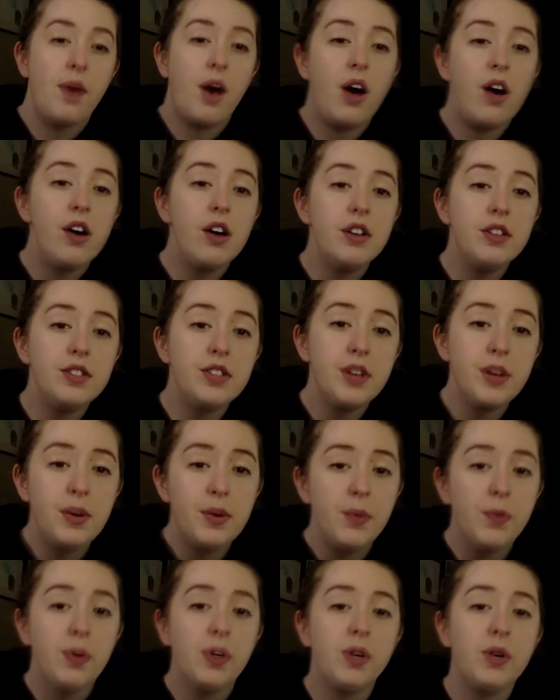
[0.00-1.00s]
Also,
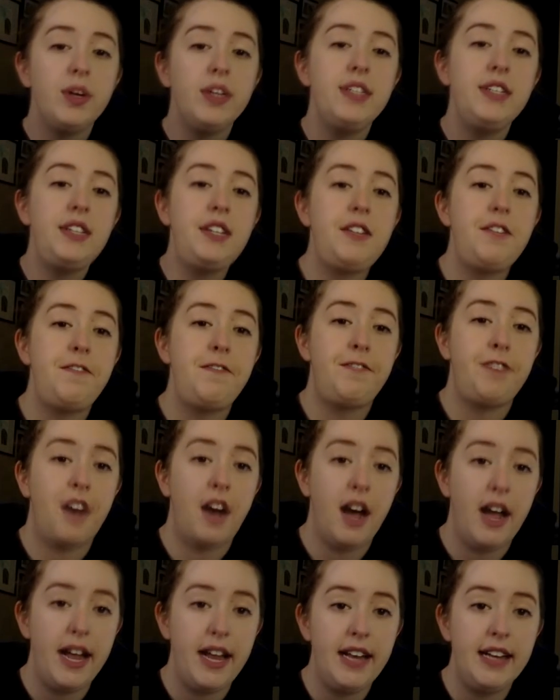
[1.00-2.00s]
we're going to
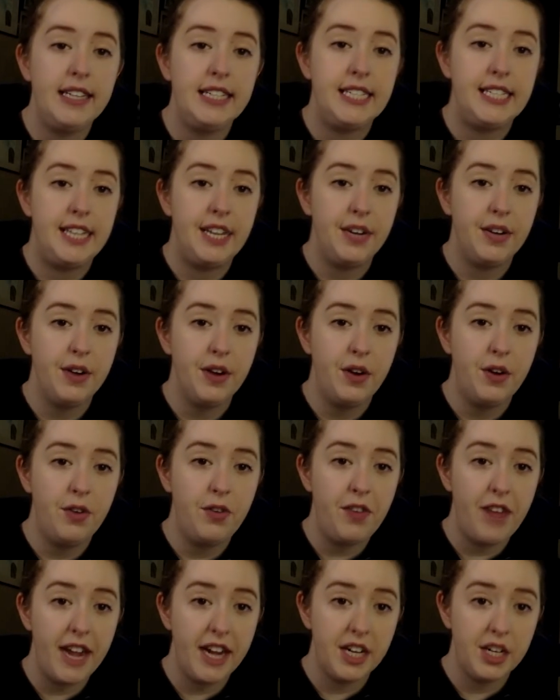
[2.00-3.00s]
define 0
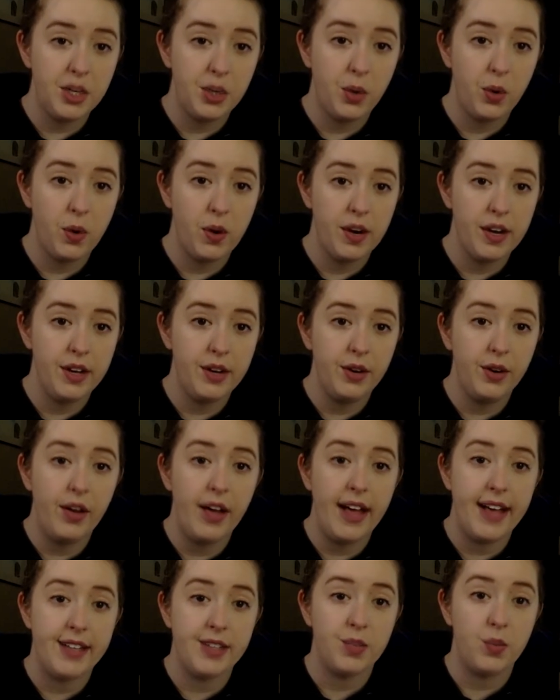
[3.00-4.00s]
factorial
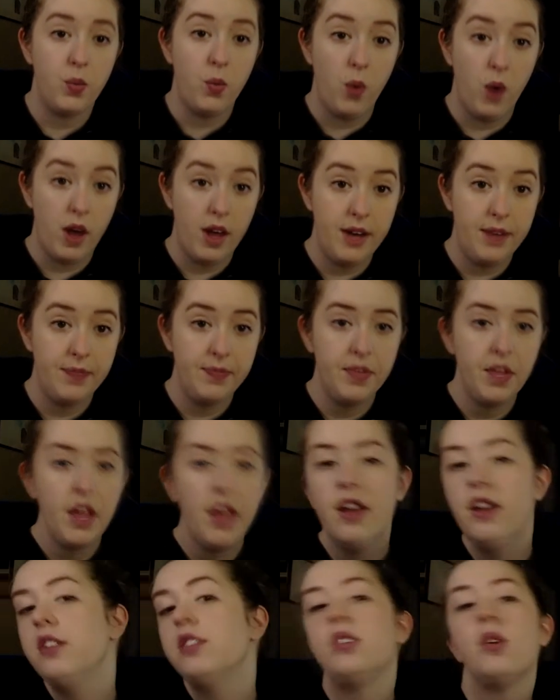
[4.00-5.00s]
as 1.
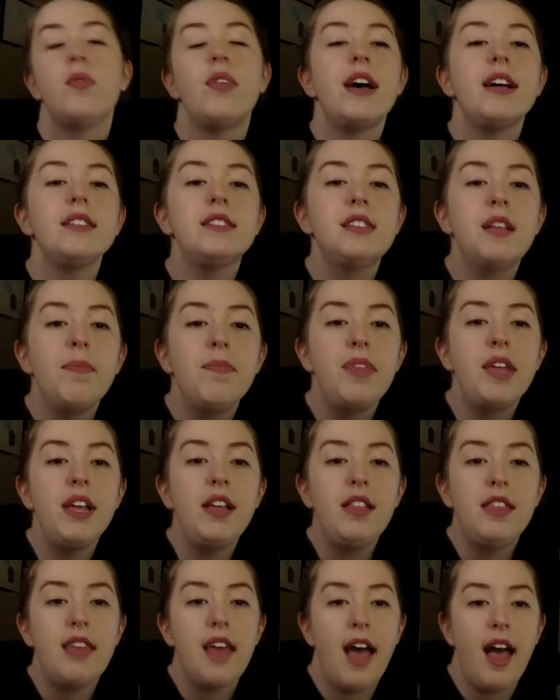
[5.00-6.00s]
So that's
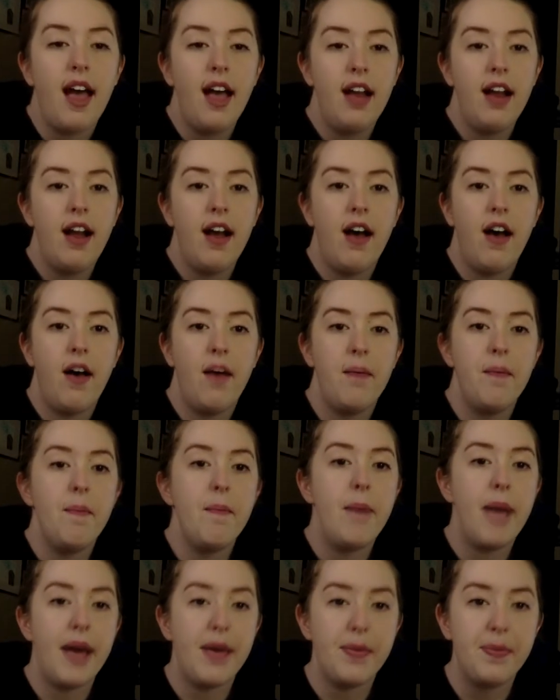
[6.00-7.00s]
something that
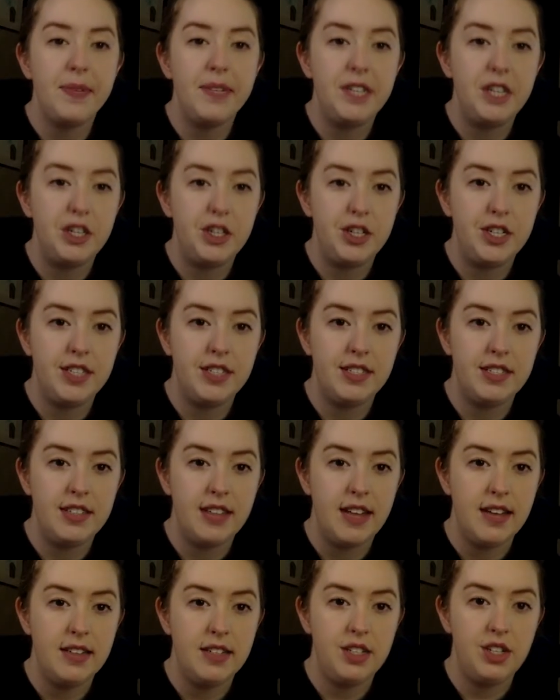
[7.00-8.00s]
mathematicians
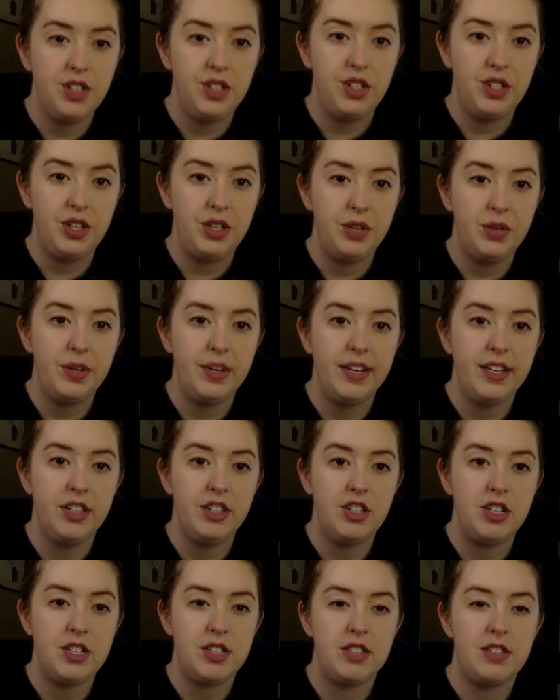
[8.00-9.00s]
tend to do, is
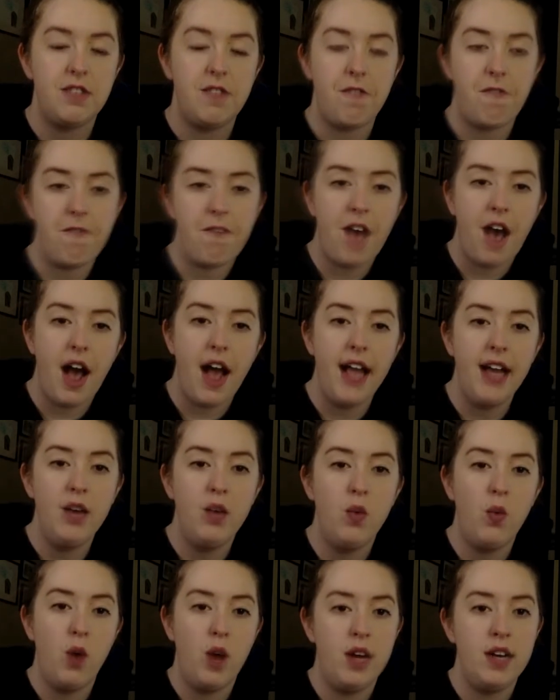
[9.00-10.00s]
just define
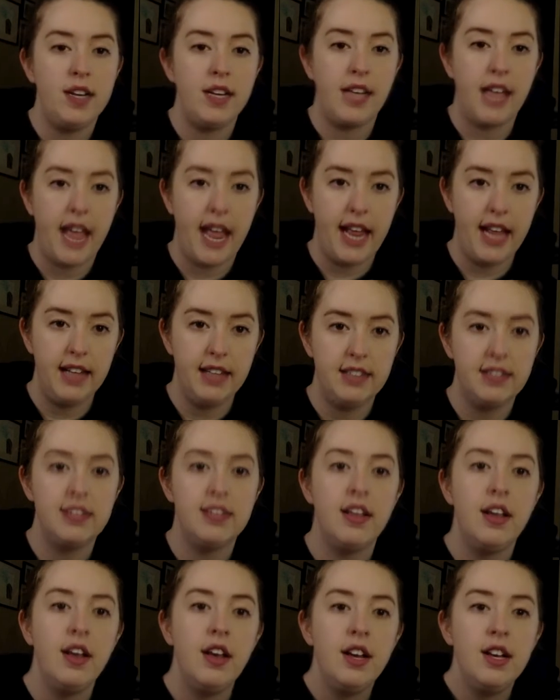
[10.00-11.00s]
one case.
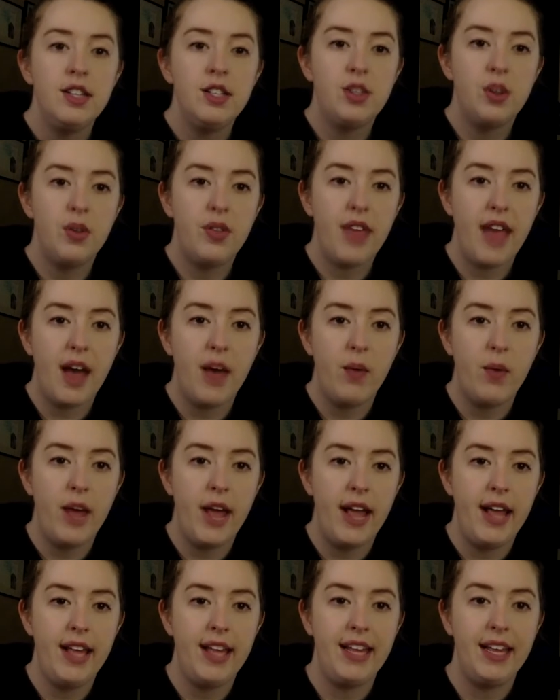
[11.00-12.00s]
So that
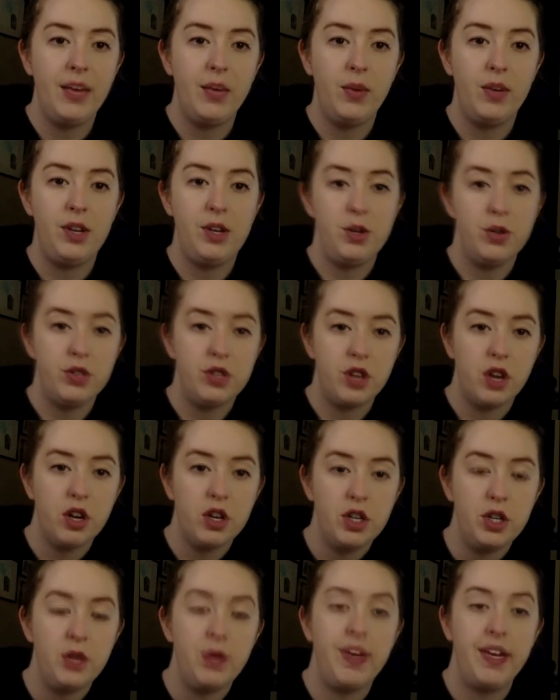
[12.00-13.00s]
way, when you start
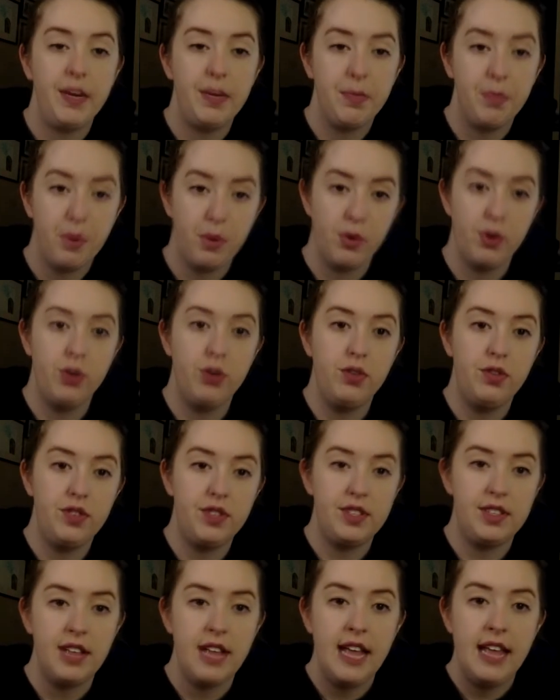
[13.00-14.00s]
doing
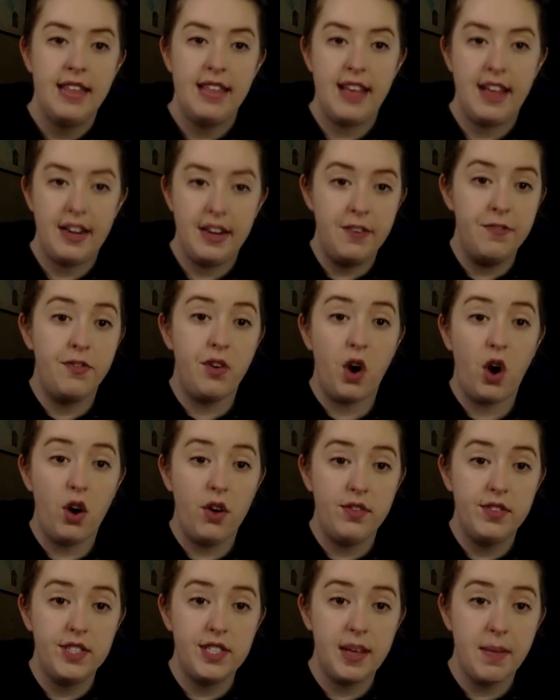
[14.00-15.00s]
proofs that
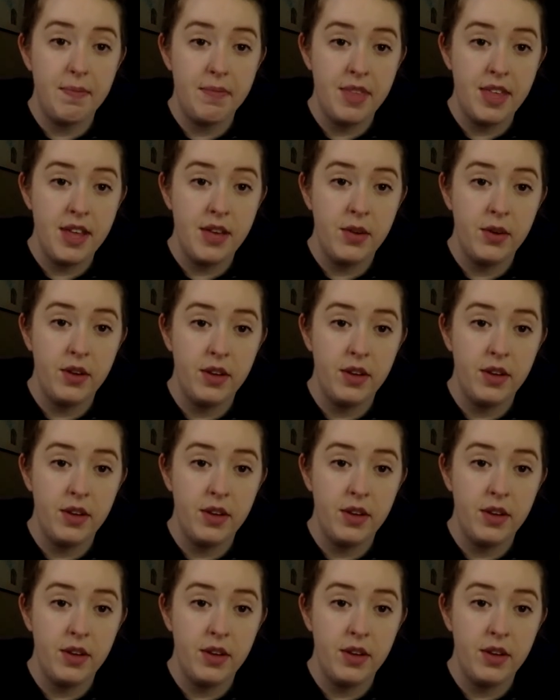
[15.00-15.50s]
involve something